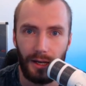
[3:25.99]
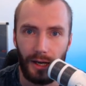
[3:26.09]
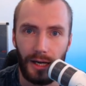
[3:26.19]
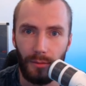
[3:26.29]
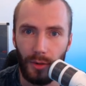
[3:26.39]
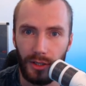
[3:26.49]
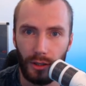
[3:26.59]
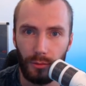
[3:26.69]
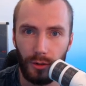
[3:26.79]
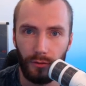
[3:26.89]
Um, in
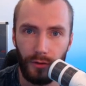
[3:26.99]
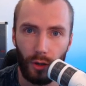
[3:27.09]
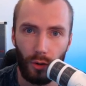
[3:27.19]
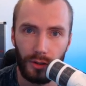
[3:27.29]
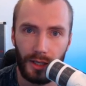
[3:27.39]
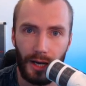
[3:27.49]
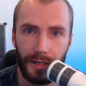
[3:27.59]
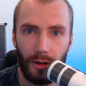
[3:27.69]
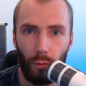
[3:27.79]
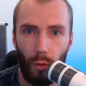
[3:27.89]
terms of your
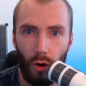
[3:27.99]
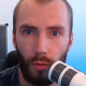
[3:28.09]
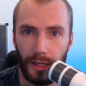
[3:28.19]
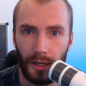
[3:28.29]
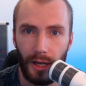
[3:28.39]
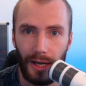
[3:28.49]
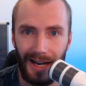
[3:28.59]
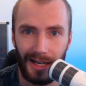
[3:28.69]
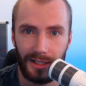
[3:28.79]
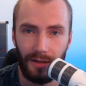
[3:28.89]
tyre warming
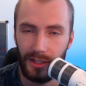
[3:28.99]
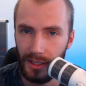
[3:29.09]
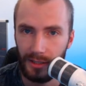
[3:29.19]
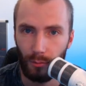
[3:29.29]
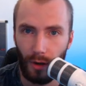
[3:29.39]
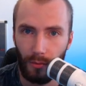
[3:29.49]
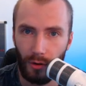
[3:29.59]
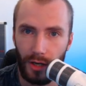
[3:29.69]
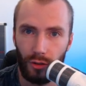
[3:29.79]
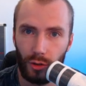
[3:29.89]
activities and
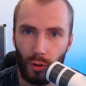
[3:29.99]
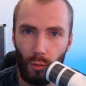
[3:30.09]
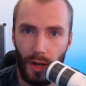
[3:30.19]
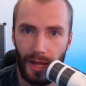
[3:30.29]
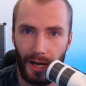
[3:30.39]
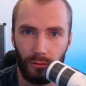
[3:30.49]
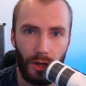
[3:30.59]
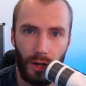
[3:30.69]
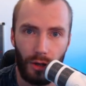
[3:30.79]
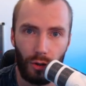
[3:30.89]
preparations without
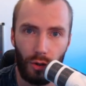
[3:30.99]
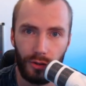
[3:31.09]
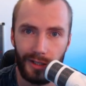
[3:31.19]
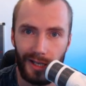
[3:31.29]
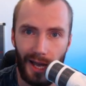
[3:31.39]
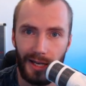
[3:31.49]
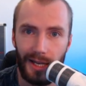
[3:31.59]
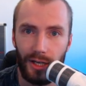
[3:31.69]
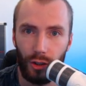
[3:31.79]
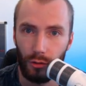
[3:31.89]
causing any
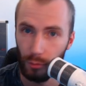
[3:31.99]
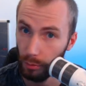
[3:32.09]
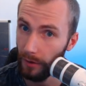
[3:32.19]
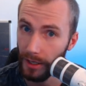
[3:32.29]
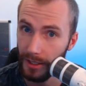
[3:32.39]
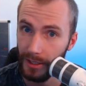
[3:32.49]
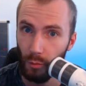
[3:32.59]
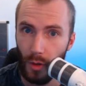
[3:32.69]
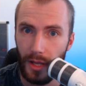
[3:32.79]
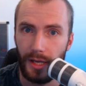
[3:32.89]
issues, provided it's
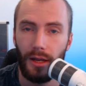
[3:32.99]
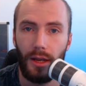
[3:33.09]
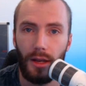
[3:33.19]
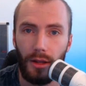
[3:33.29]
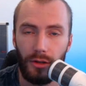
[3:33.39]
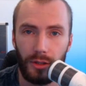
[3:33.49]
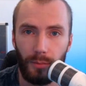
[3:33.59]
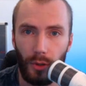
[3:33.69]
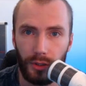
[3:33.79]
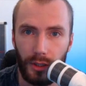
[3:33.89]
within the
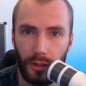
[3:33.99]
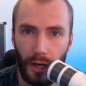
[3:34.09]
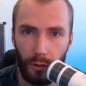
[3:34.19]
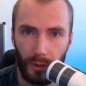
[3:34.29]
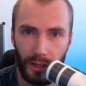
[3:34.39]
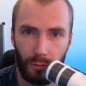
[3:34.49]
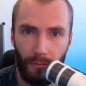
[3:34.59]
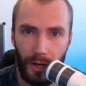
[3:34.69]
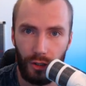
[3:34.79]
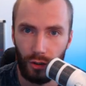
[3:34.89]
sporting code. But as
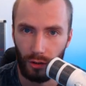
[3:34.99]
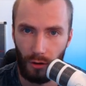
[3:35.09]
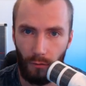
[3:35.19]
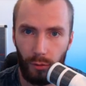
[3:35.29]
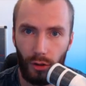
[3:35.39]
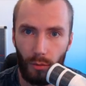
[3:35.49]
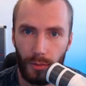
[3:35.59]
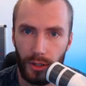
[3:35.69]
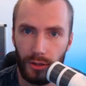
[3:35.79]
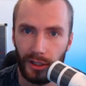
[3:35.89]
we've mentioned, off will not be
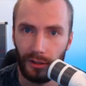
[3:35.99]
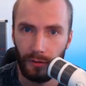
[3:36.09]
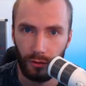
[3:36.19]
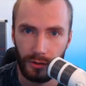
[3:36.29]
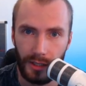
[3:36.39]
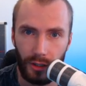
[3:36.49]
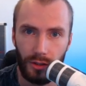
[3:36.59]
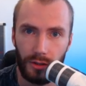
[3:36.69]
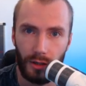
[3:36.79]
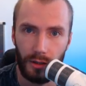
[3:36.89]
used in official
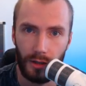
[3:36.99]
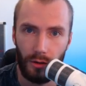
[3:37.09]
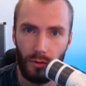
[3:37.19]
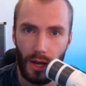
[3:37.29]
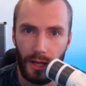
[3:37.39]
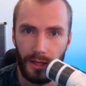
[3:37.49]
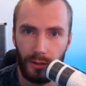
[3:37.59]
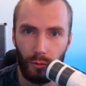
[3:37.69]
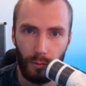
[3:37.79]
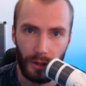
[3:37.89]
sessions, and so
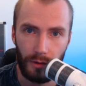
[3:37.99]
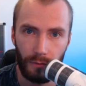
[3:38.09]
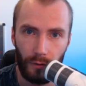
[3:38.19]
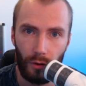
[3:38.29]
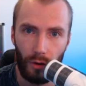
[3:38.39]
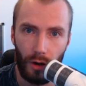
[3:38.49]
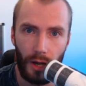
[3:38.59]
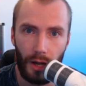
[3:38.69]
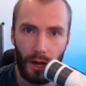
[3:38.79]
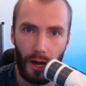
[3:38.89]
this will be for
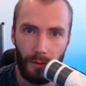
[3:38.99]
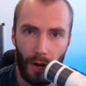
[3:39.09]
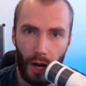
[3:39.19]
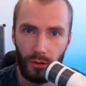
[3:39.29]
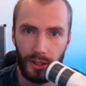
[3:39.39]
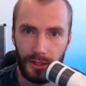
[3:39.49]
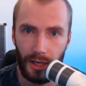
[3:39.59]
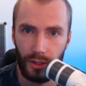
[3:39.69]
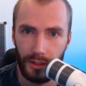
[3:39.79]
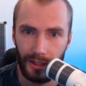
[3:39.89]
um, hosted
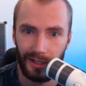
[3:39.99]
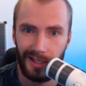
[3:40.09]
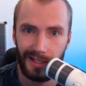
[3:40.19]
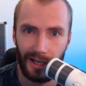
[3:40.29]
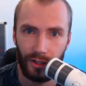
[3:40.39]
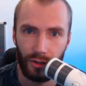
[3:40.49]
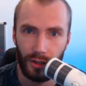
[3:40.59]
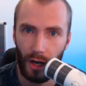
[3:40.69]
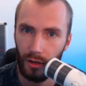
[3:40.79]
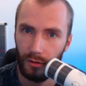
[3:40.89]
sessions and league
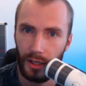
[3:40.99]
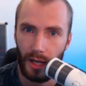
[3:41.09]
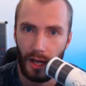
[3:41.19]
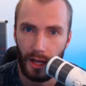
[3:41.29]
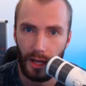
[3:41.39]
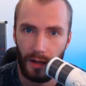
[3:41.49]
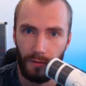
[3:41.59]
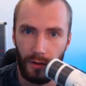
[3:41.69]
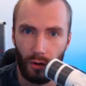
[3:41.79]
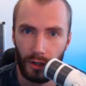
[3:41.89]
sessions only
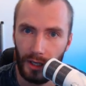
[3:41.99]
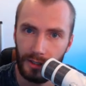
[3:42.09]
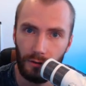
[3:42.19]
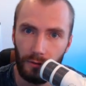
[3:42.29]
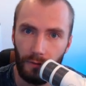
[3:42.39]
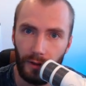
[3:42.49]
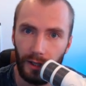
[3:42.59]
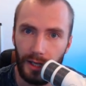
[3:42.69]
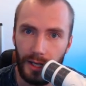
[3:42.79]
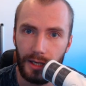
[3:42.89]
if the organisers of the
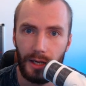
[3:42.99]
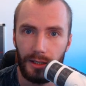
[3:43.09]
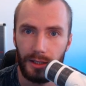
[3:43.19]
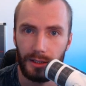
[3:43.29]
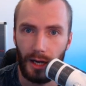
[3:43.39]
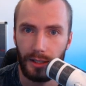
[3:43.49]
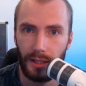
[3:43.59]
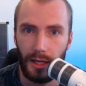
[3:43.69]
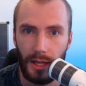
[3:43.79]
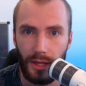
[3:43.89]
league decide
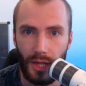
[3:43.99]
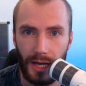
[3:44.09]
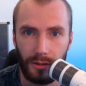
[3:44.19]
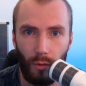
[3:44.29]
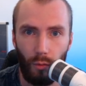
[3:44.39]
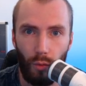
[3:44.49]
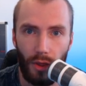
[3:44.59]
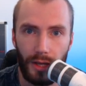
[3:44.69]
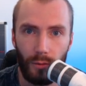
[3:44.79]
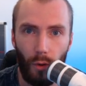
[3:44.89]
that's what
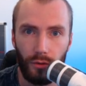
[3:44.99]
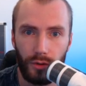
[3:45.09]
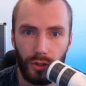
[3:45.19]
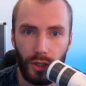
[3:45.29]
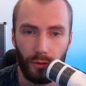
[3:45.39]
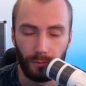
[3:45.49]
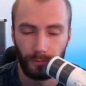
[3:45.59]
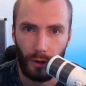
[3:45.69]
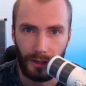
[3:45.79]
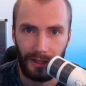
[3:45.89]
they want to do.
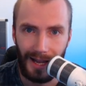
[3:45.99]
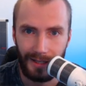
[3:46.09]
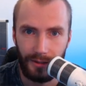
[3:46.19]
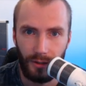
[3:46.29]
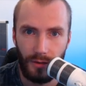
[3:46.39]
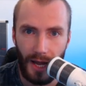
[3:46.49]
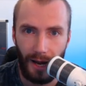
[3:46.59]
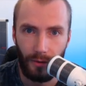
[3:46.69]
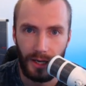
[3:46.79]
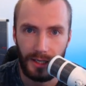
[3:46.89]
What I'd like to do
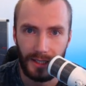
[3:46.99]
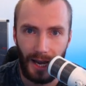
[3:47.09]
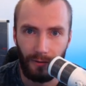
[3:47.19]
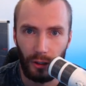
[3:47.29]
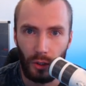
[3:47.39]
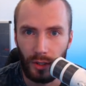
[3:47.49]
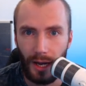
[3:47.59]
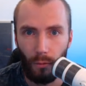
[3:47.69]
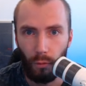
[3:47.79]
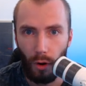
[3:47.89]
now is have a look
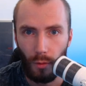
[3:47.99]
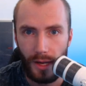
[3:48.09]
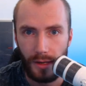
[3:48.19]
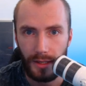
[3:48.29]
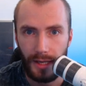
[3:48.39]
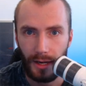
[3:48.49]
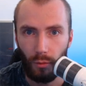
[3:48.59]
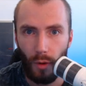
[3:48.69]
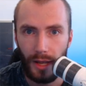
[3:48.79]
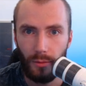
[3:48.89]
at what we can get
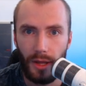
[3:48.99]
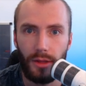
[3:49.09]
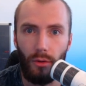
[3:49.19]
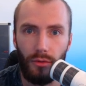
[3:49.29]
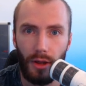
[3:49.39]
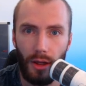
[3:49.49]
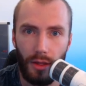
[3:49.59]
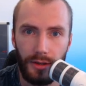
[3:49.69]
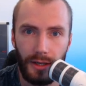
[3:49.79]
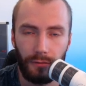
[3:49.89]
away with under
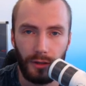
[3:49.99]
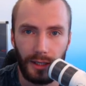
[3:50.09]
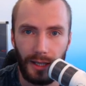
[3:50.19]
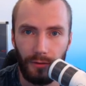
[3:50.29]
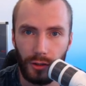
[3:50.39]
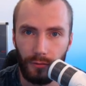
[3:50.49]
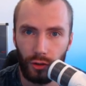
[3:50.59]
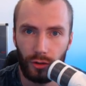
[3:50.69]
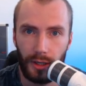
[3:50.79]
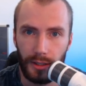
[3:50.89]
the different levels of
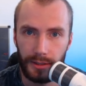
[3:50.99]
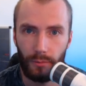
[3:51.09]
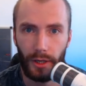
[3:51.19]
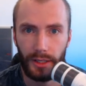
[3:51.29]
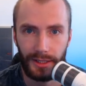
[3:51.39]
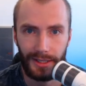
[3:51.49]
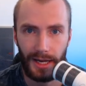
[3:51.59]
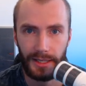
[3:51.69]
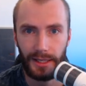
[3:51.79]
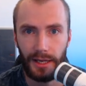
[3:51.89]
strictness. And we're going to
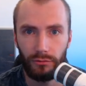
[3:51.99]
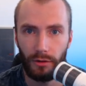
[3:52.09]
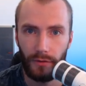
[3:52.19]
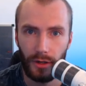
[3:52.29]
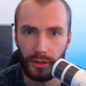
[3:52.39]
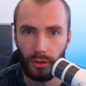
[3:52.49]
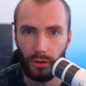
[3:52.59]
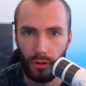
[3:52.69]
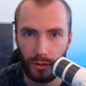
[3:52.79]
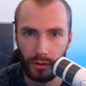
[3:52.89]
start in reverse
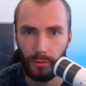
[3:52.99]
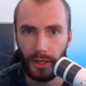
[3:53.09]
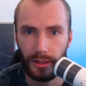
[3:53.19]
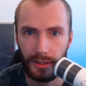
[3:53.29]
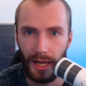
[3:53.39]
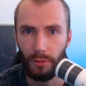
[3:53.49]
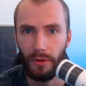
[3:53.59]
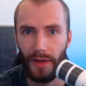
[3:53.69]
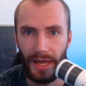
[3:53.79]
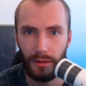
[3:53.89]
order. So we're going to start
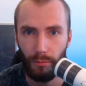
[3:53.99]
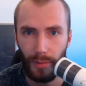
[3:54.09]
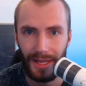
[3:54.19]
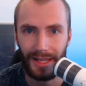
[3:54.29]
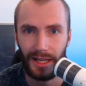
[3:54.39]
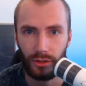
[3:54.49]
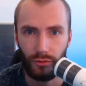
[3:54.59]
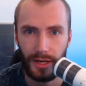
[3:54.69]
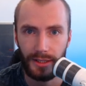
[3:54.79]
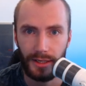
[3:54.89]
with A and B class
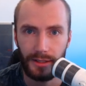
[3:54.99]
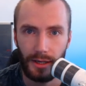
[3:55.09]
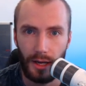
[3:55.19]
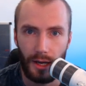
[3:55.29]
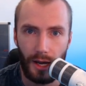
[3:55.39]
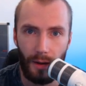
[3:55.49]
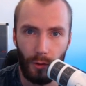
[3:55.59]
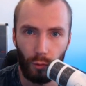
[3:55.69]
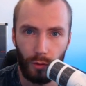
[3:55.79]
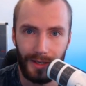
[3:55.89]
races um,
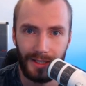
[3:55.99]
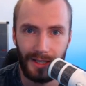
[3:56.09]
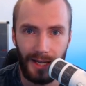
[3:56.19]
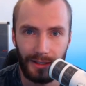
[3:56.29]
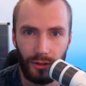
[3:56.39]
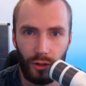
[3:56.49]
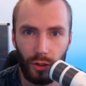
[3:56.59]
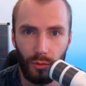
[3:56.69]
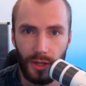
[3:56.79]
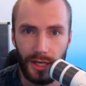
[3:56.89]
that would be set
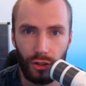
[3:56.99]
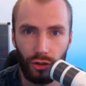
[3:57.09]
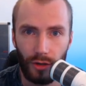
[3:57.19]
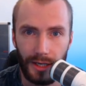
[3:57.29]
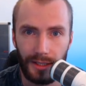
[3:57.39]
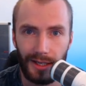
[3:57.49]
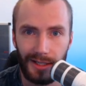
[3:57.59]
to the strict